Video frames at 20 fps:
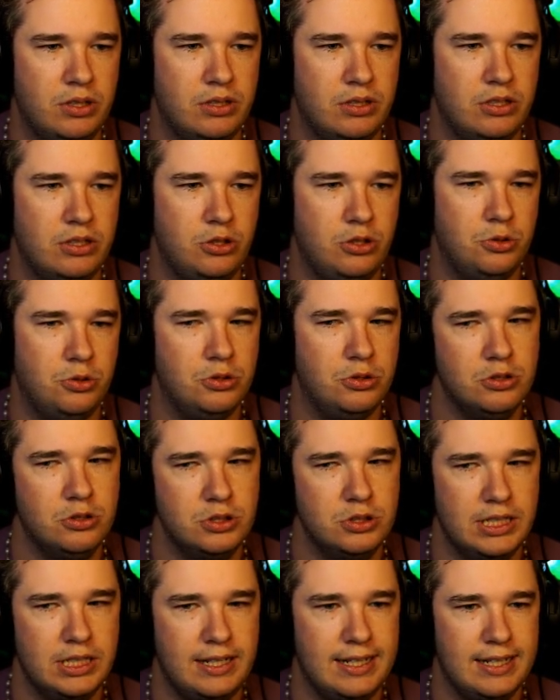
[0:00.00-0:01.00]

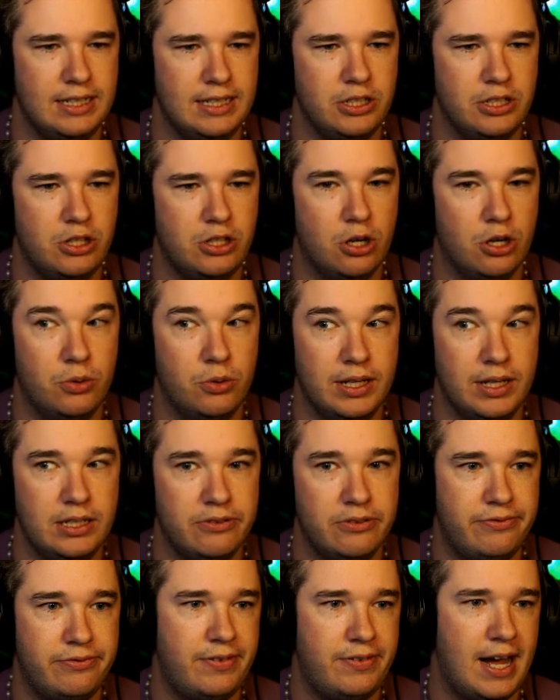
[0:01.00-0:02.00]
using it to go in
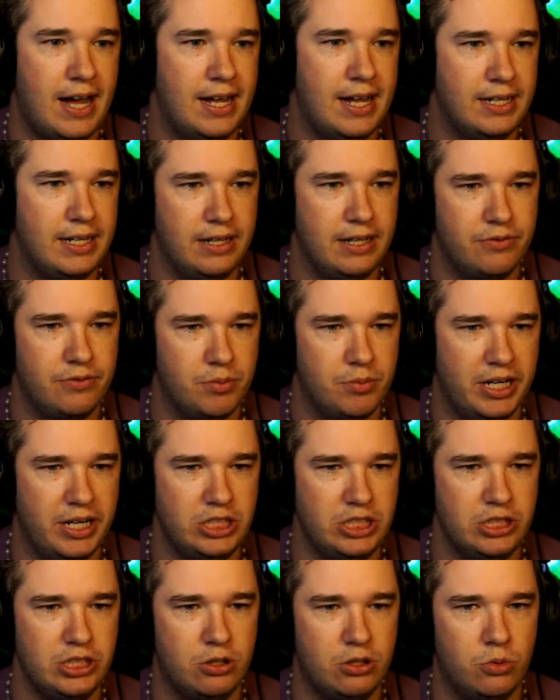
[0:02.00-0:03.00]
to find
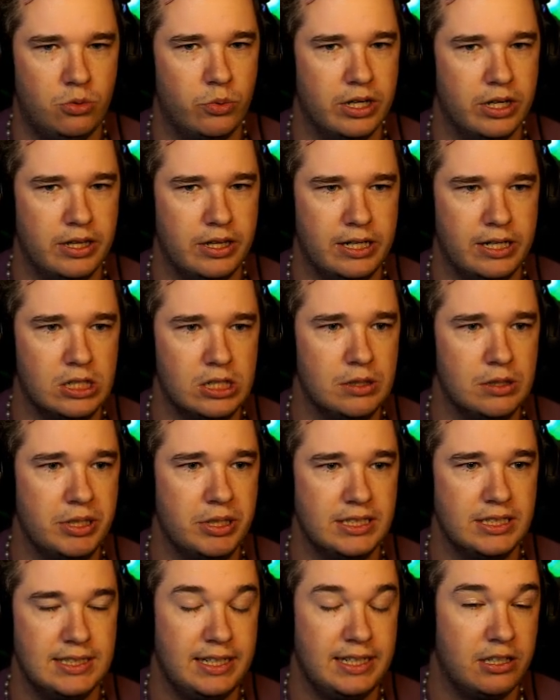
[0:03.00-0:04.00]
information on where they are,
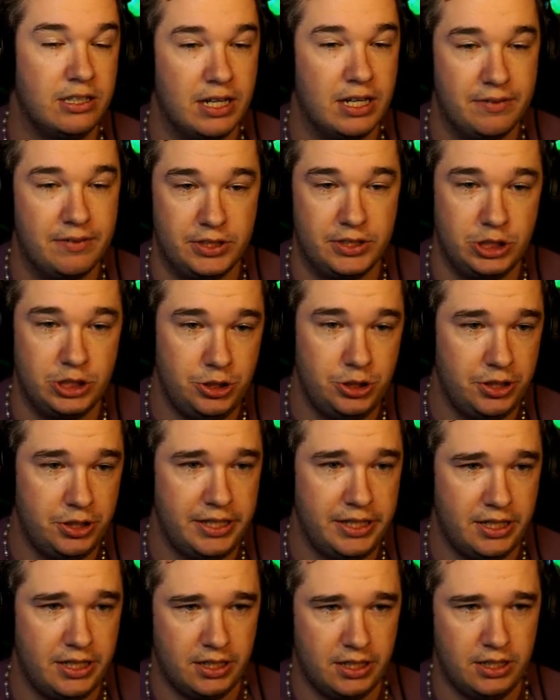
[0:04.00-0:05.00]
because they either have to shoot
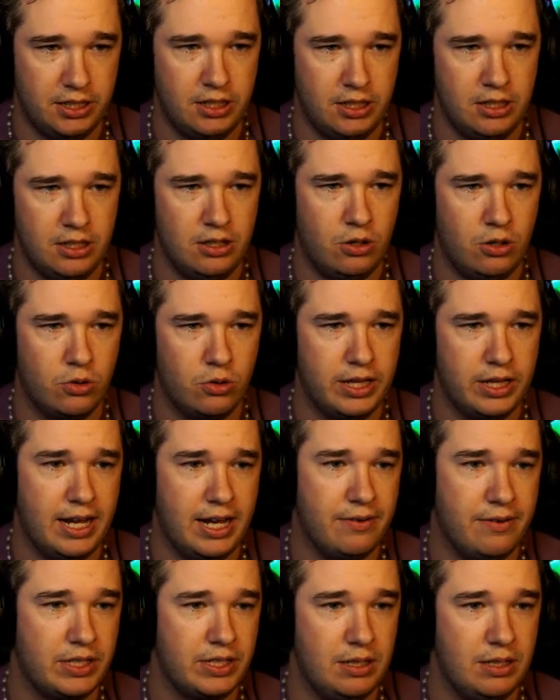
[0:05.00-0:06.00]
it or they
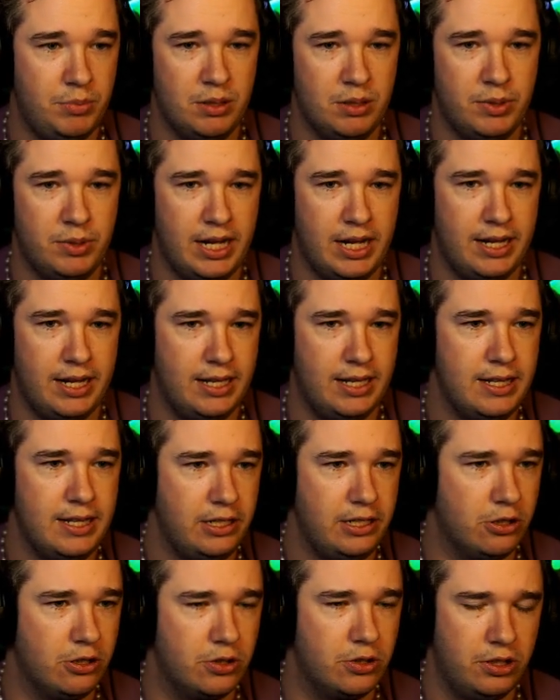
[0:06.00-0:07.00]
have to get bit by it, and
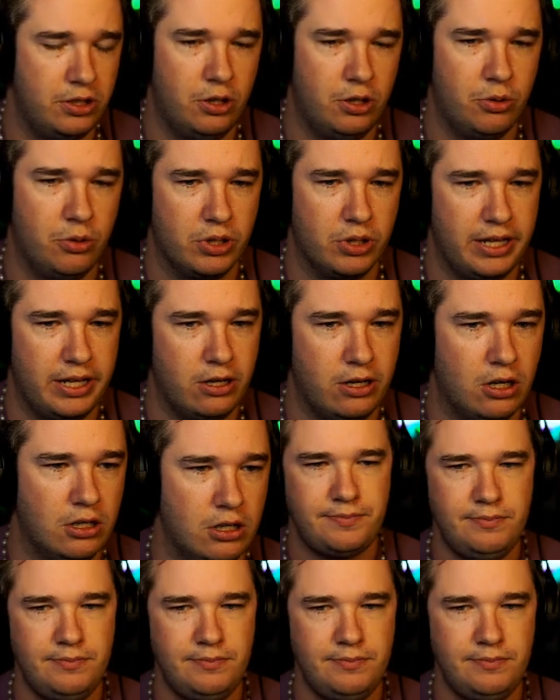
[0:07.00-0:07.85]
then you're going to know where they are.